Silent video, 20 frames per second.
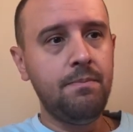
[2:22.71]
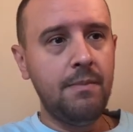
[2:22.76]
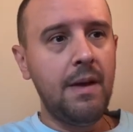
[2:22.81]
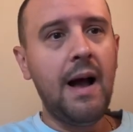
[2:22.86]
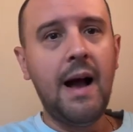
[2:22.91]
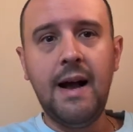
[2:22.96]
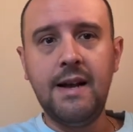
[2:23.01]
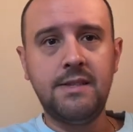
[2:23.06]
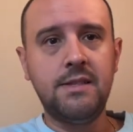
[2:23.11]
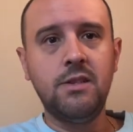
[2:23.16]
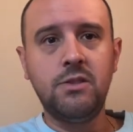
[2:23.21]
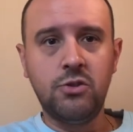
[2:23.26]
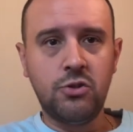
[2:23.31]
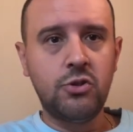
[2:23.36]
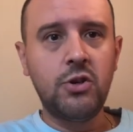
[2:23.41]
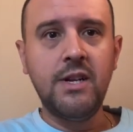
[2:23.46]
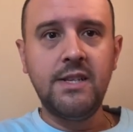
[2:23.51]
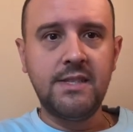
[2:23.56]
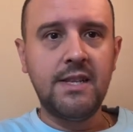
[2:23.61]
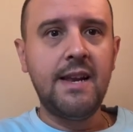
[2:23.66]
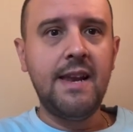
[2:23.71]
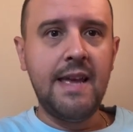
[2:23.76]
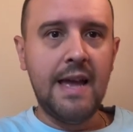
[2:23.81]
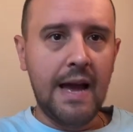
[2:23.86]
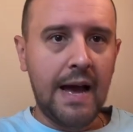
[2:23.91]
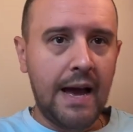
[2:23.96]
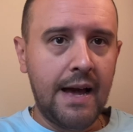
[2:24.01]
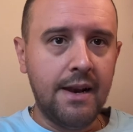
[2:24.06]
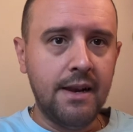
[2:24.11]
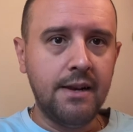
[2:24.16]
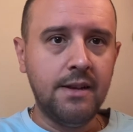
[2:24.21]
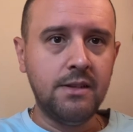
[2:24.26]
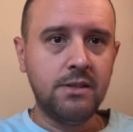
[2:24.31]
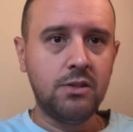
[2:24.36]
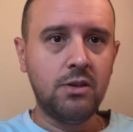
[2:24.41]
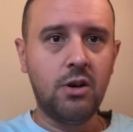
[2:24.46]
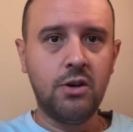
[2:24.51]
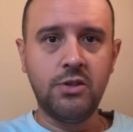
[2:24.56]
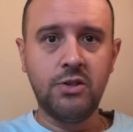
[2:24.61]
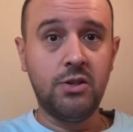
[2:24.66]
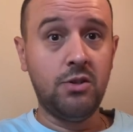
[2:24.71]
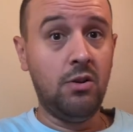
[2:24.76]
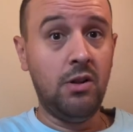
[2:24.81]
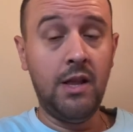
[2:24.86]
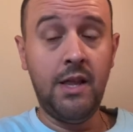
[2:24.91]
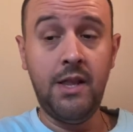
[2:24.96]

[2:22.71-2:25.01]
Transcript: assets or traits that he had in his arsenal.